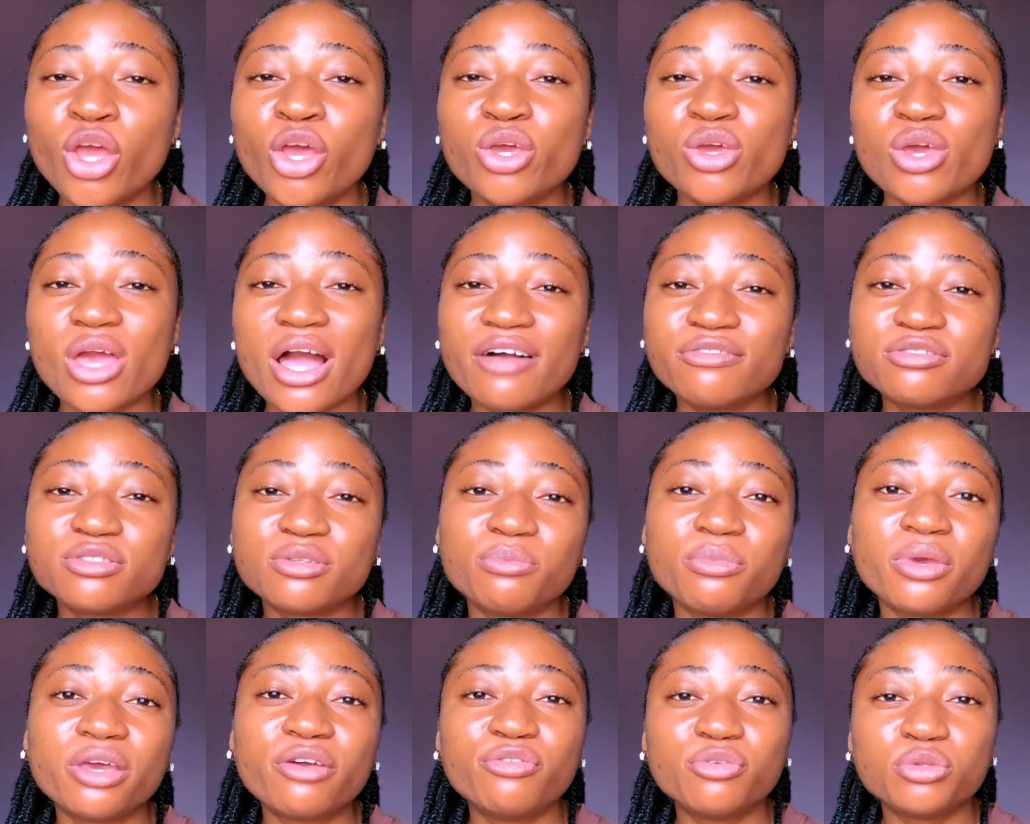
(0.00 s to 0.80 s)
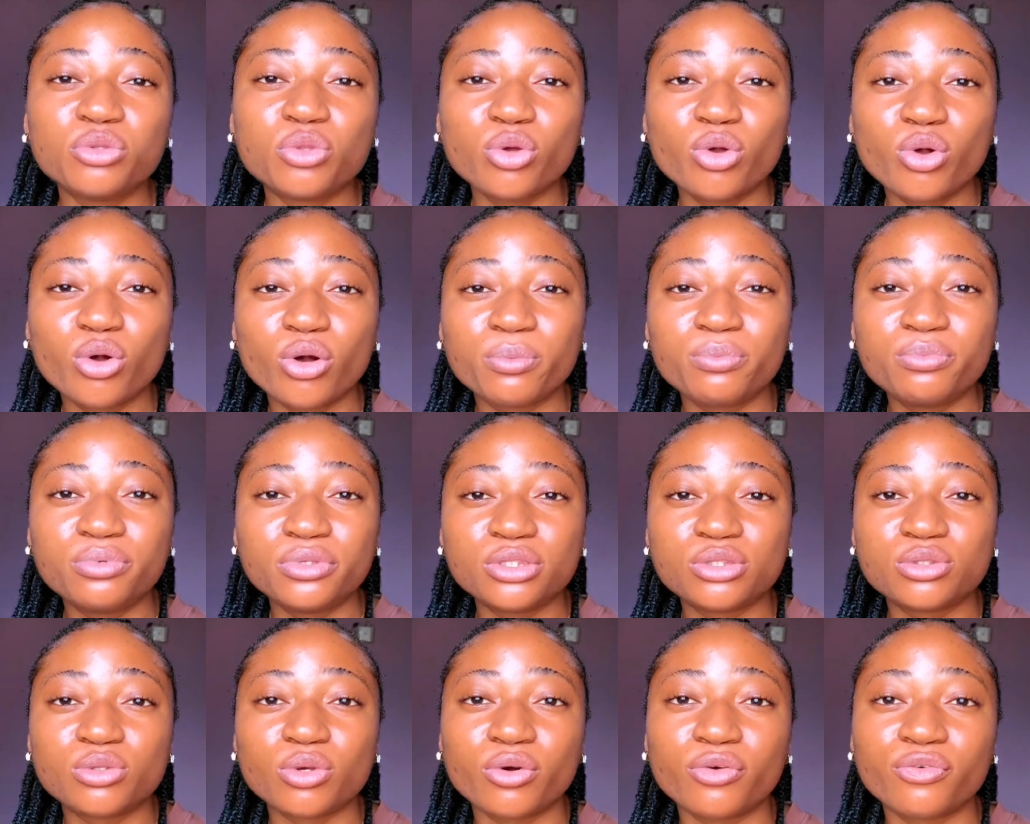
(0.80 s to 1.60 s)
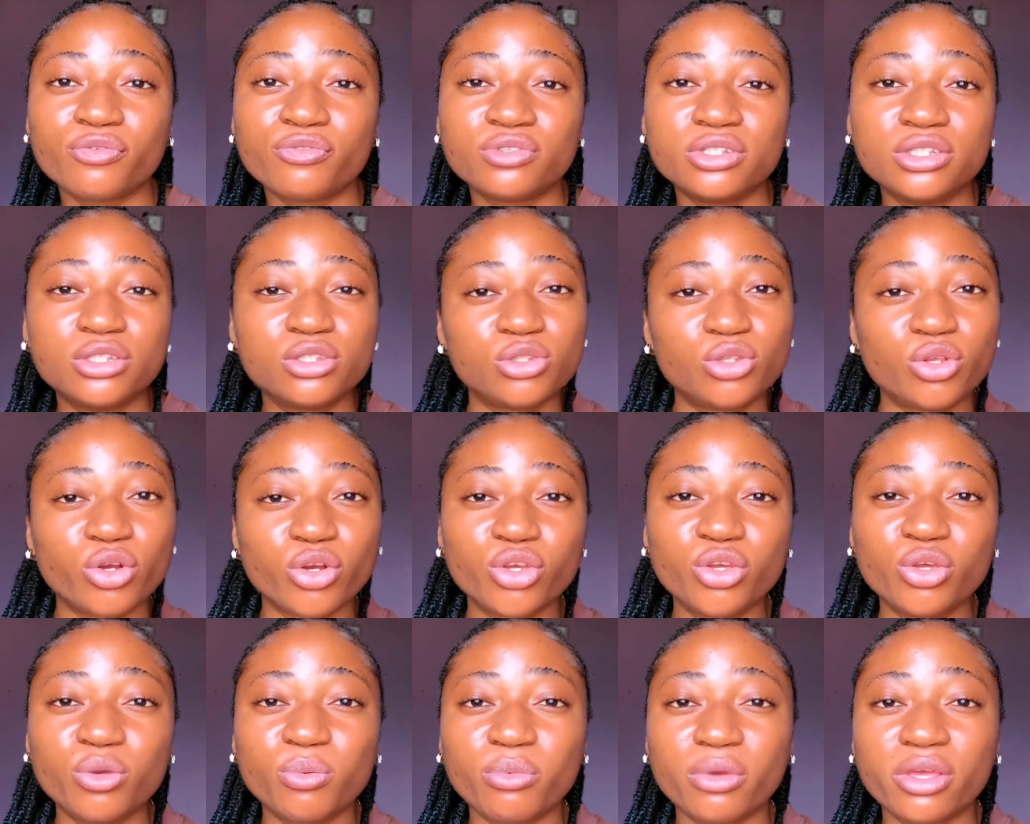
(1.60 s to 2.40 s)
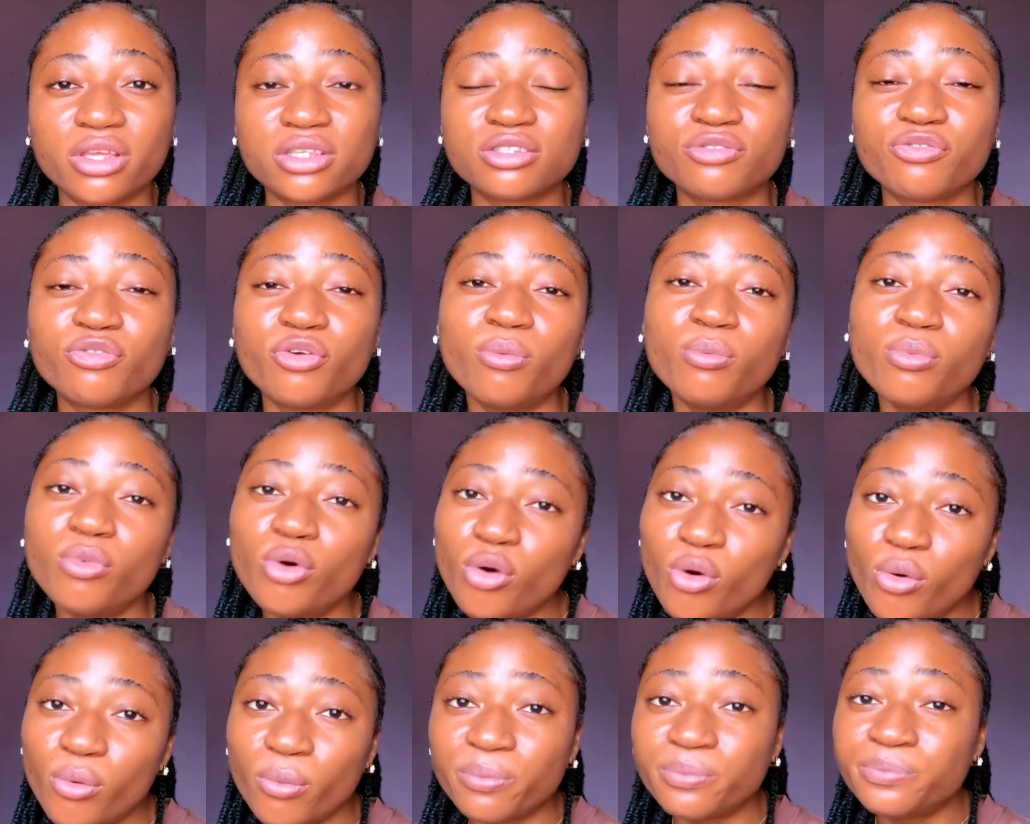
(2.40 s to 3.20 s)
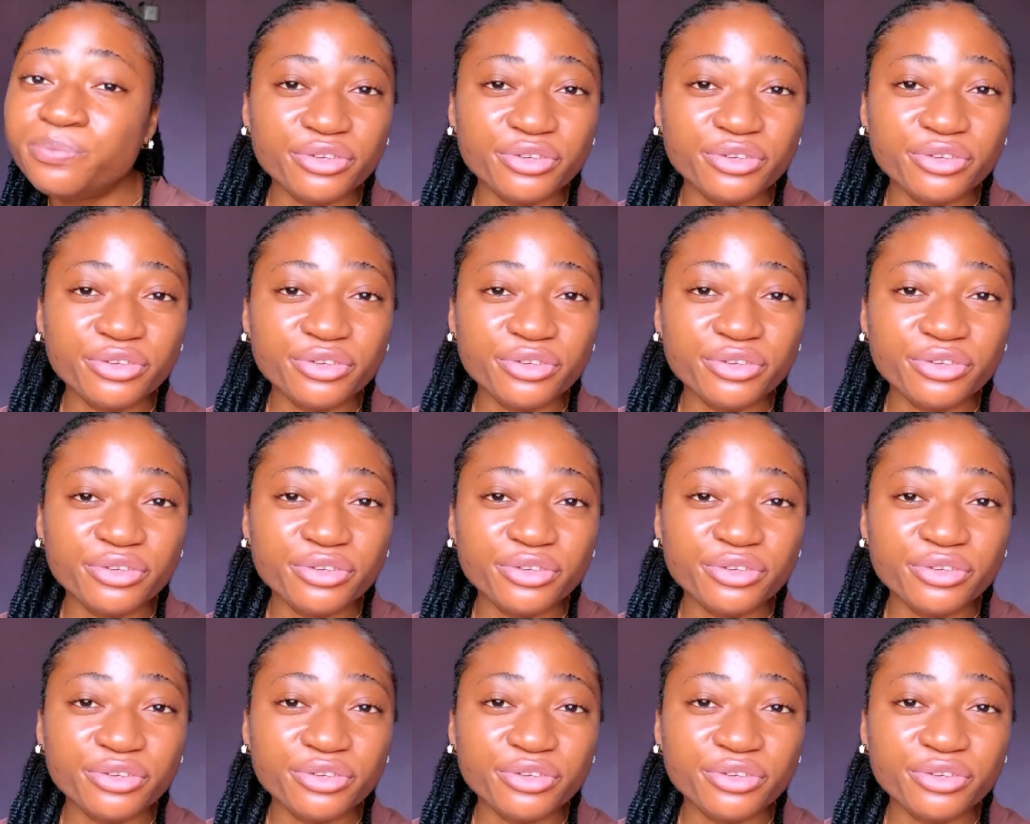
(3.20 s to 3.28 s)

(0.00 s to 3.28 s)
you have to make photocopies of these documents from home